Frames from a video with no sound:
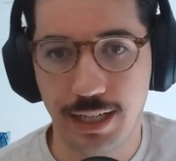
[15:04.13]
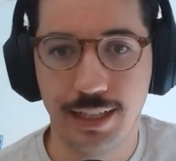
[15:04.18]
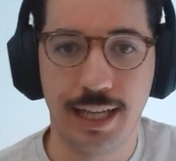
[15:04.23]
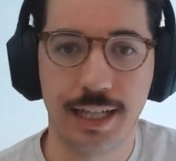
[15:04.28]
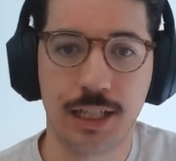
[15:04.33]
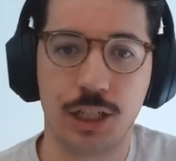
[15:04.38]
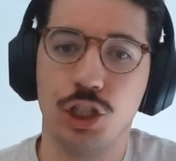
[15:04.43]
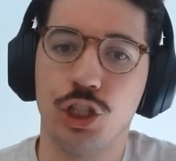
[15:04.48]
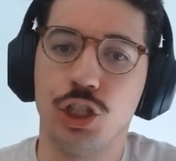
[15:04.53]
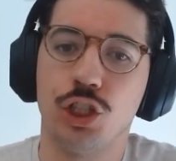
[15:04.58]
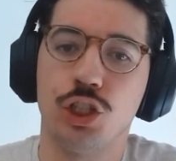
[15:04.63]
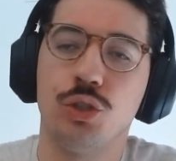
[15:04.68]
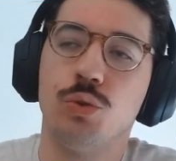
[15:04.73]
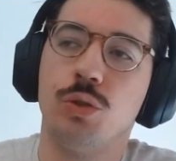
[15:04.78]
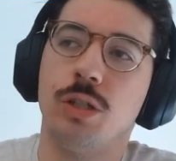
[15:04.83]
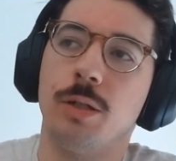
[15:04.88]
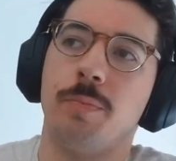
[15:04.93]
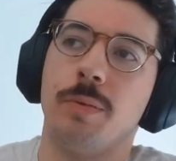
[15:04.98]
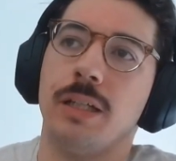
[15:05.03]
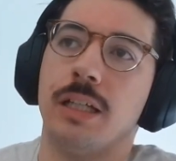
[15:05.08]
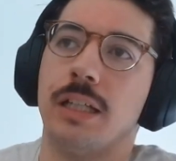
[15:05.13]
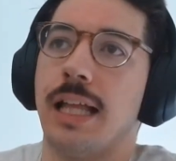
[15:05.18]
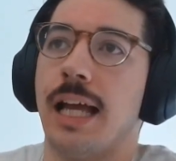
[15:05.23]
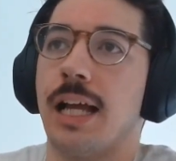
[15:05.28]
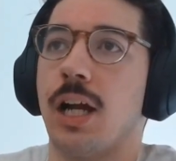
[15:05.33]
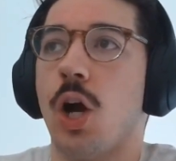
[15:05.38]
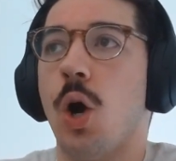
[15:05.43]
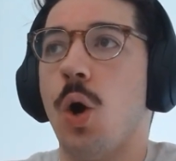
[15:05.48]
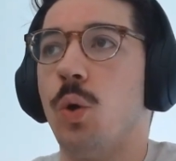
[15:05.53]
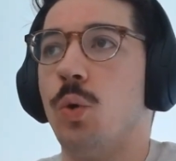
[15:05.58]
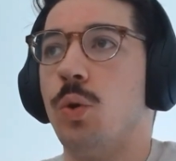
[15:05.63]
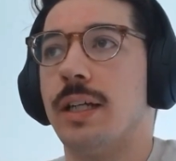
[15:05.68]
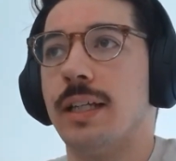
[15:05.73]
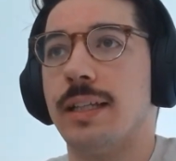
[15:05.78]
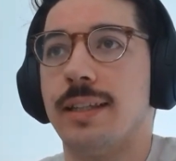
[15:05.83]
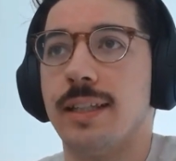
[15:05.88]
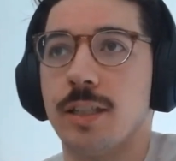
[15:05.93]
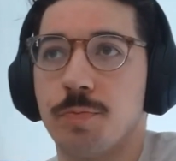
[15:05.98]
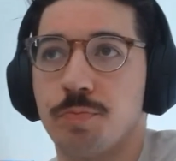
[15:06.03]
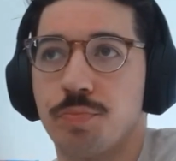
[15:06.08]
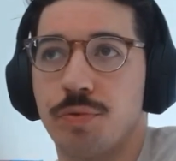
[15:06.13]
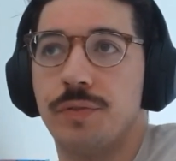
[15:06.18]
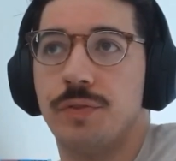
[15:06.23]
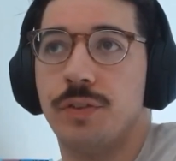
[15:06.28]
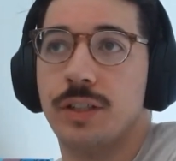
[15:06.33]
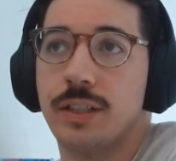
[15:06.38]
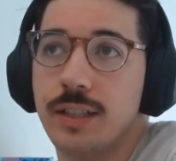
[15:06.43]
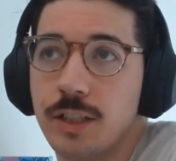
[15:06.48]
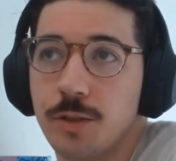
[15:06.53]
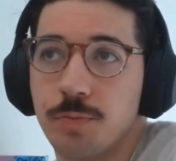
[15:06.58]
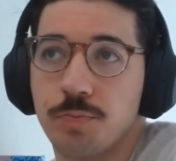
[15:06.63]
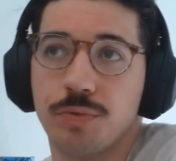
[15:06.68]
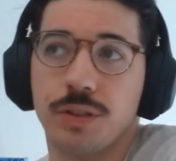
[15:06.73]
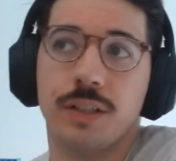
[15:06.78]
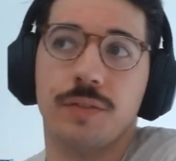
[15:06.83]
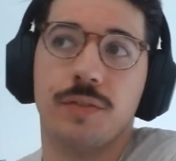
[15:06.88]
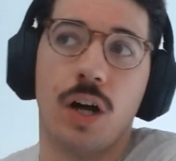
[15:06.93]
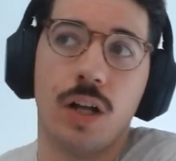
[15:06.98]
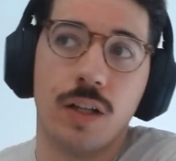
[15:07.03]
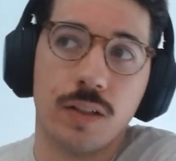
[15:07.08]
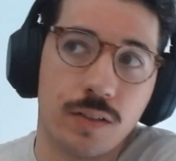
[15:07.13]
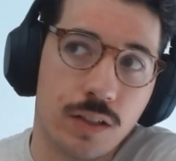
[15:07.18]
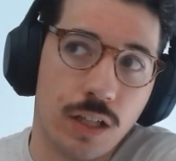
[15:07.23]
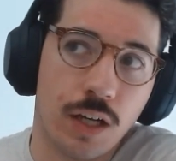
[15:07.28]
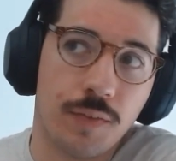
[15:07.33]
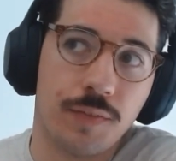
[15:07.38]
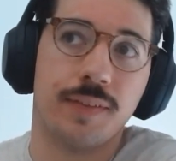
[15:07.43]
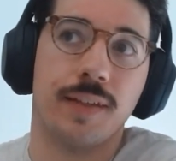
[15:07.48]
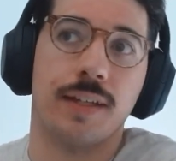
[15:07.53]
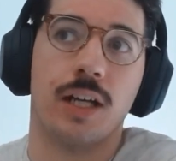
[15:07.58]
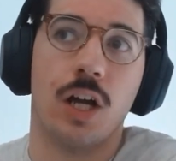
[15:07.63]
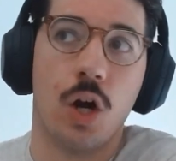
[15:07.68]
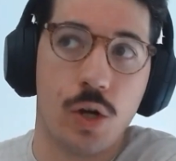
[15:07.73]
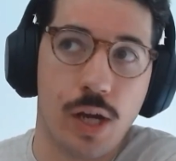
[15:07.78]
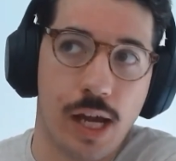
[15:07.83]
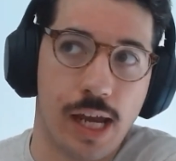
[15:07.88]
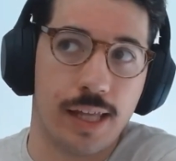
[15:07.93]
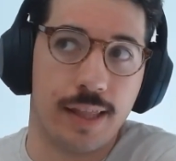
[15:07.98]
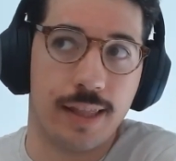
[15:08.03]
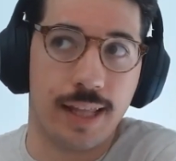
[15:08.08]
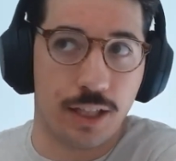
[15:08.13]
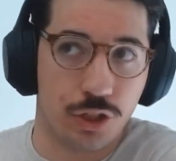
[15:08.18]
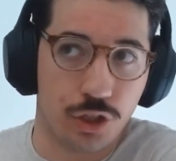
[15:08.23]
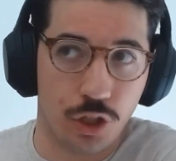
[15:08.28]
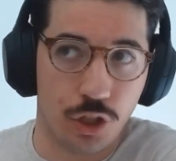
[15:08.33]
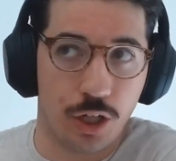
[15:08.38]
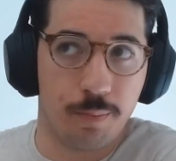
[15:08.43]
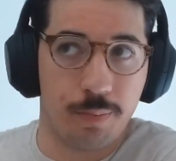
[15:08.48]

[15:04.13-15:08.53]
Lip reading: Like you could be like, oh, look at this brief, all this stuff. It's like, okay, that's good.